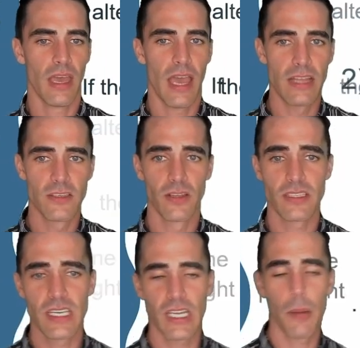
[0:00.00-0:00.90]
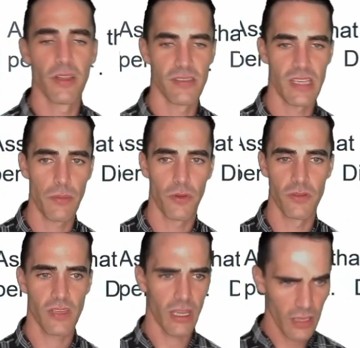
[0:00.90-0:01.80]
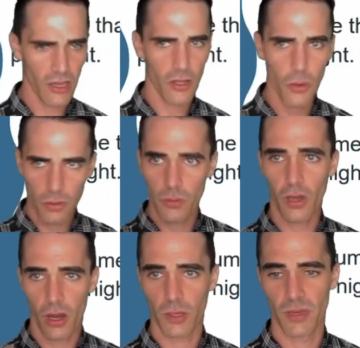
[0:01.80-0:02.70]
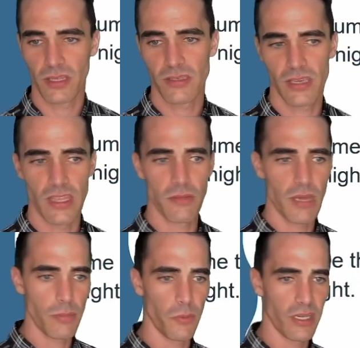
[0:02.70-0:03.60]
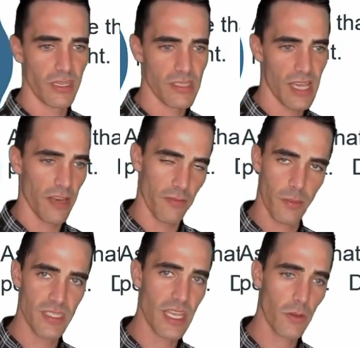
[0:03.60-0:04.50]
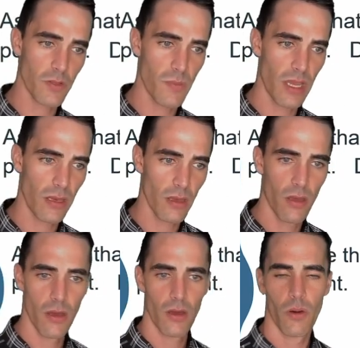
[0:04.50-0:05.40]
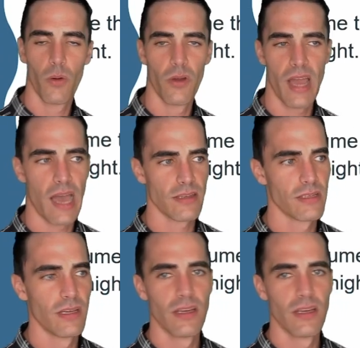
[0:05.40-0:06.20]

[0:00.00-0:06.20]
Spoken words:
And so let's see a couple examples, kind of going through the arguments, and then maybe we can decide if a mistake was made or not.